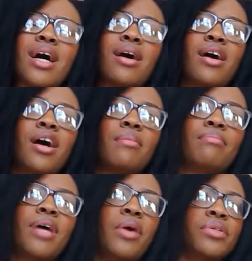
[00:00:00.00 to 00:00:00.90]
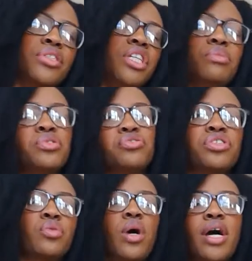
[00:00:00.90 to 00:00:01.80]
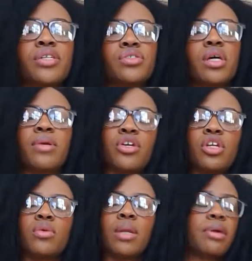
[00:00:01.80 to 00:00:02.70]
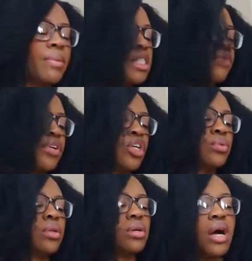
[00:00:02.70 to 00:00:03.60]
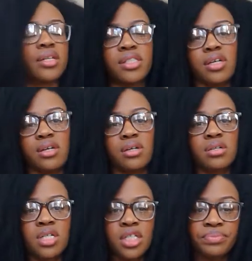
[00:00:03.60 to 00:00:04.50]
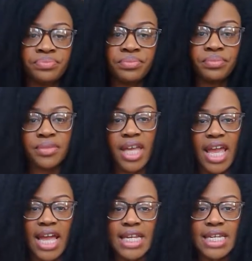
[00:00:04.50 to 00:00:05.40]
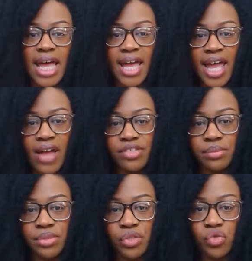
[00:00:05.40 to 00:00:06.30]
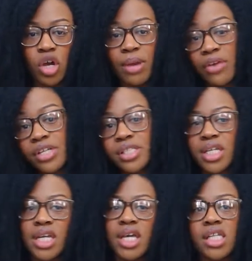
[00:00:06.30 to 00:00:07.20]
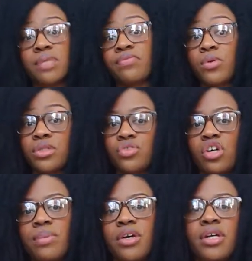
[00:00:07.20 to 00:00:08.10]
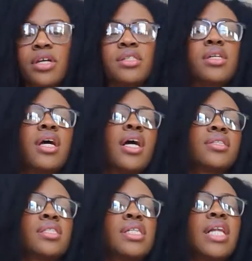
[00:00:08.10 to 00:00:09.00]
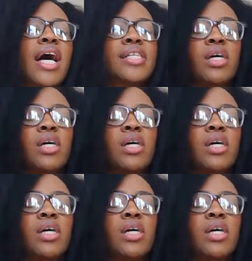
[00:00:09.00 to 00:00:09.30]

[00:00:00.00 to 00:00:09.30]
I wasn't in the mood to drink wine, so I'm like, you know what, let me make myself a cute little cocktail. And I have some strawberries in it, some frozen strawberries, and I got this glass.